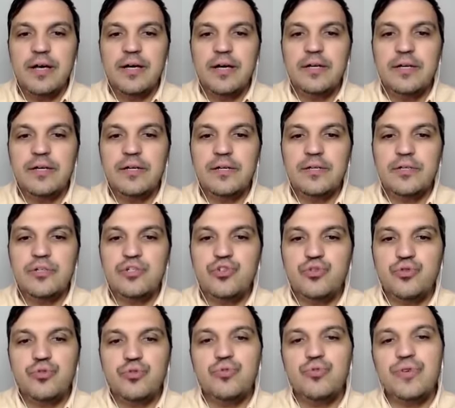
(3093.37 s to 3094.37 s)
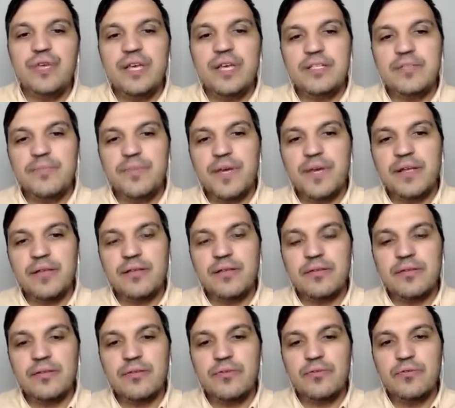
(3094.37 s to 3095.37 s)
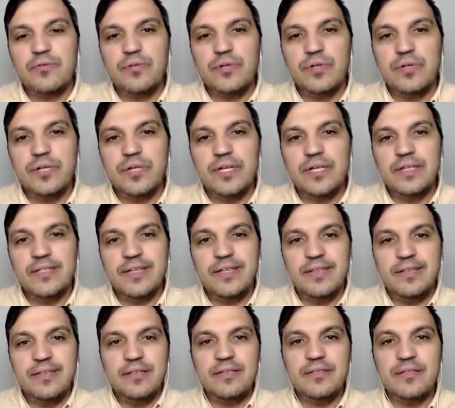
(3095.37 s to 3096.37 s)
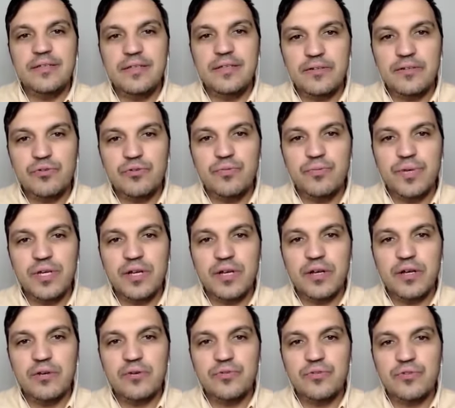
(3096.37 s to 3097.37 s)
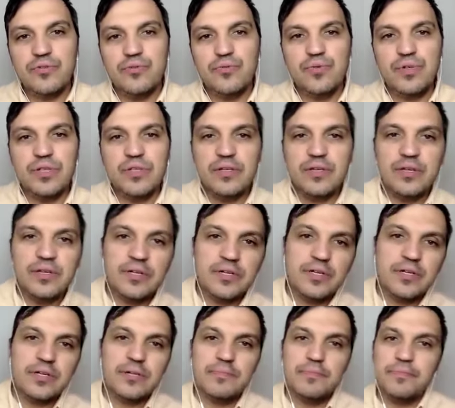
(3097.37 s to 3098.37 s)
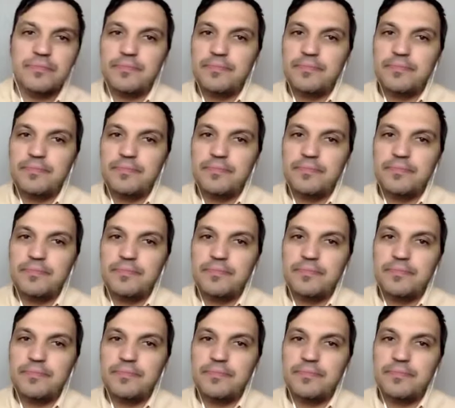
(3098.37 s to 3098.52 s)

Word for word: uh, should we expect, uh, let's say, this year to be closed with a